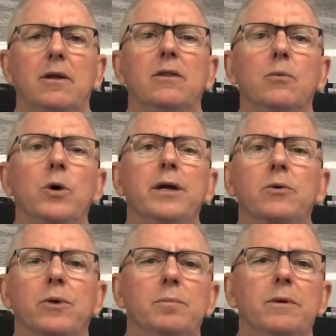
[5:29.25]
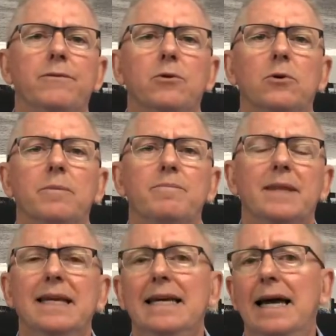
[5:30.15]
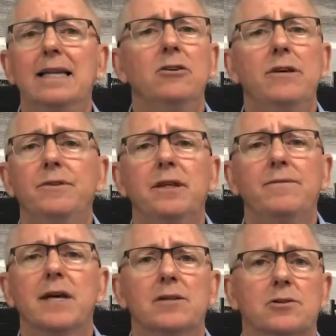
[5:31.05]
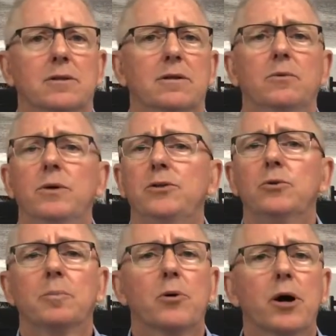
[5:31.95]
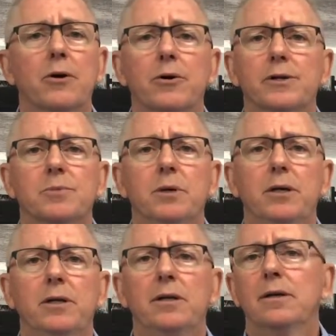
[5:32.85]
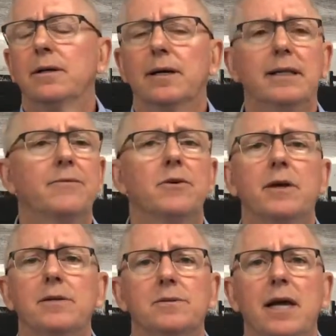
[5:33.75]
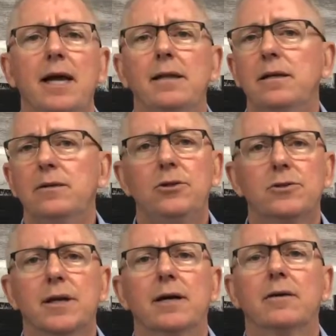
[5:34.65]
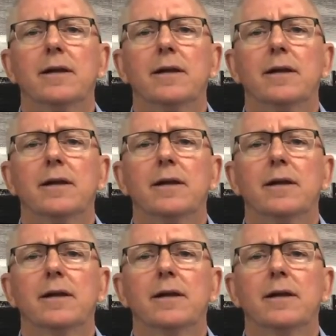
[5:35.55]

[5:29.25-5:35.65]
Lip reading: than where you were in before. And even if we do a progress meeting and everything's dandy and you say,